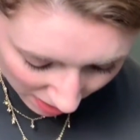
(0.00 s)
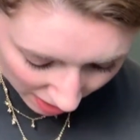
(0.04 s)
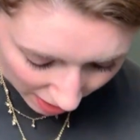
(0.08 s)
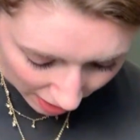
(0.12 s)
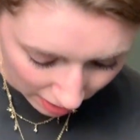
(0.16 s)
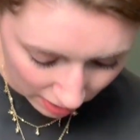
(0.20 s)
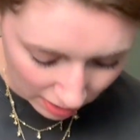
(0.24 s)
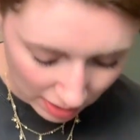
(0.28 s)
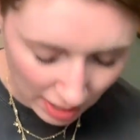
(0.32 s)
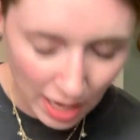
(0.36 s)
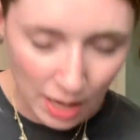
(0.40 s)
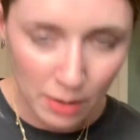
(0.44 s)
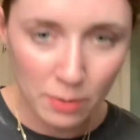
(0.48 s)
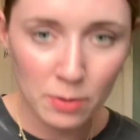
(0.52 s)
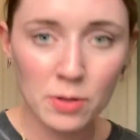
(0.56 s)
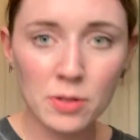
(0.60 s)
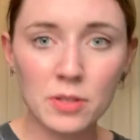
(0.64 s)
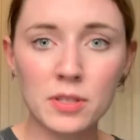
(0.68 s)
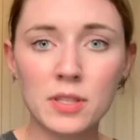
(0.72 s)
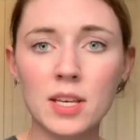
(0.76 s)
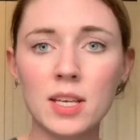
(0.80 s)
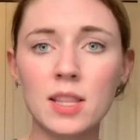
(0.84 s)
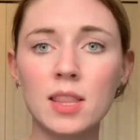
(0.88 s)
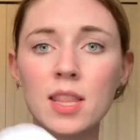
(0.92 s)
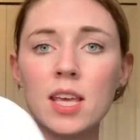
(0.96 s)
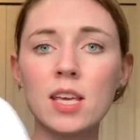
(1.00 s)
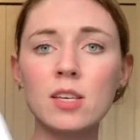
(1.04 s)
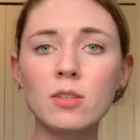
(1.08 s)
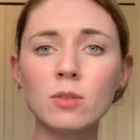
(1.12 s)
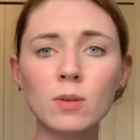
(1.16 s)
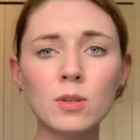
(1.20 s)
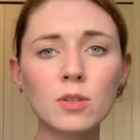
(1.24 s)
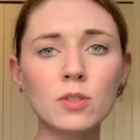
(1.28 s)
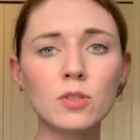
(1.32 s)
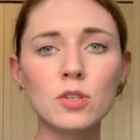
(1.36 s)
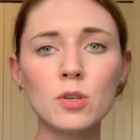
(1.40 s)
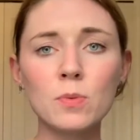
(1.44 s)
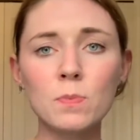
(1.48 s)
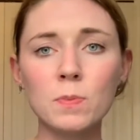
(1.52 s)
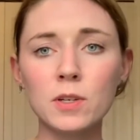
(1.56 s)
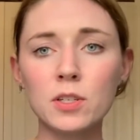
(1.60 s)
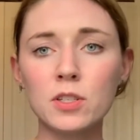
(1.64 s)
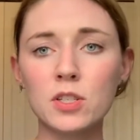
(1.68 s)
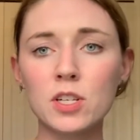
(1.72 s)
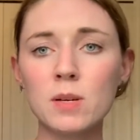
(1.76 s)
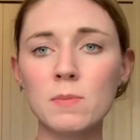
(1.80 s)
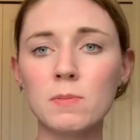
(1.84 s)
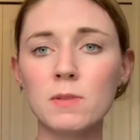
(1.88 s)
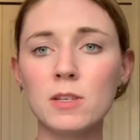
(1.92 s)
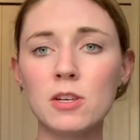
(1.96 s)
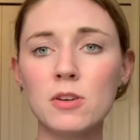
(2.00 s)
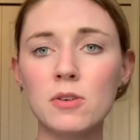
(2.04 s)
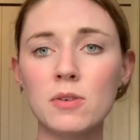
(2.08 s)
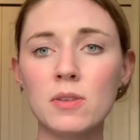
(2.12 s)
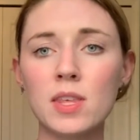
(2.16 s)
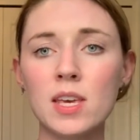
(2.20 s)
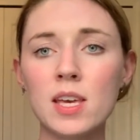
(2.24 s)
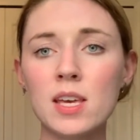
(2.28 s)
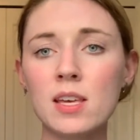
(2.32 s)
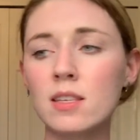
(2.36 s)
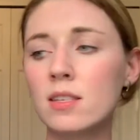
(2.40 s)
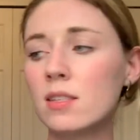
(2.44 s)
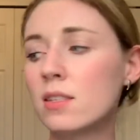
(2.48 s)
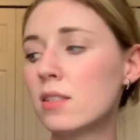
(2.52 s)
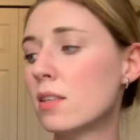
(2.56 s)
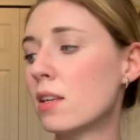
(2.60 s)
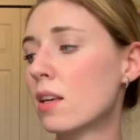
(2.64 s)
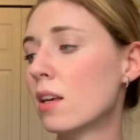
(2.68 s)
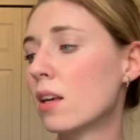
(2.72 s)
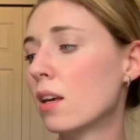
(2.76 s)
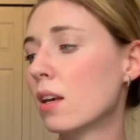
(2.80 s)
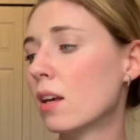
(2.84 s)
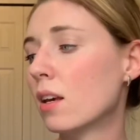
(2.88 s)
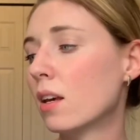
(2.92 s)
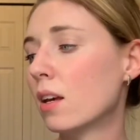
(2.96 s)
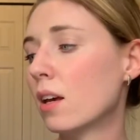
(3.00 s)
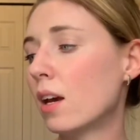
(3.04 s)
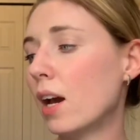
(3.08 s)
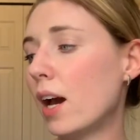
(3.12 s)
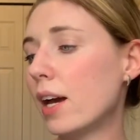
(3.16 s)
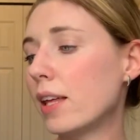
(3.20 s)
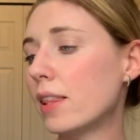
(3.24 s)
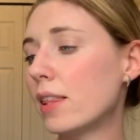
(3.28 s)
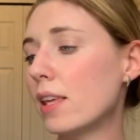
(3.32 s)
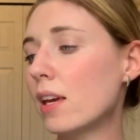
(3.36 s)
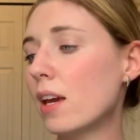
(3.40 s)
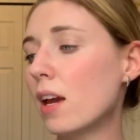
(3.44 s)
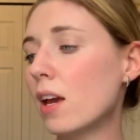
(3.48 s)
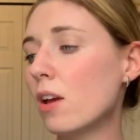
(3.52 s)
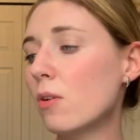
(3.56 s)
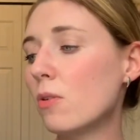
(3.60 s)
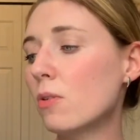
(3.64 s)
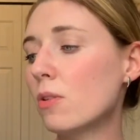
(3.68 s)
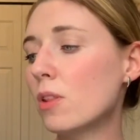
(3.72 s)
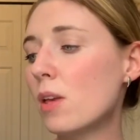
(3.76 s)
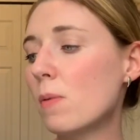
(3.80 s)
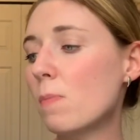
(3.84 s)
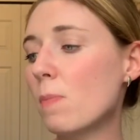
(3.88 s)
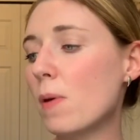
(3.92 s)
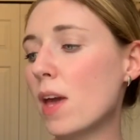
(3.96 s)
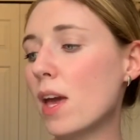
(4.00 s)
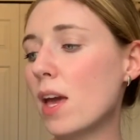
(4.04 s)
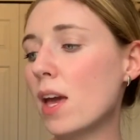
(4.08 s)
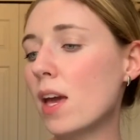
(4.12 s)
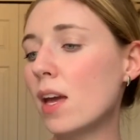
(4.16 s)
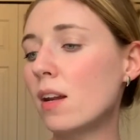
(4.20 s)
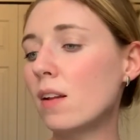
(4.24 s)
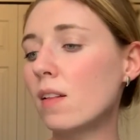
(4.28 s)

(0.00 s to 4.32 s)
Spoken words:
hand towels, and these are super cheap too. These, I think I only paid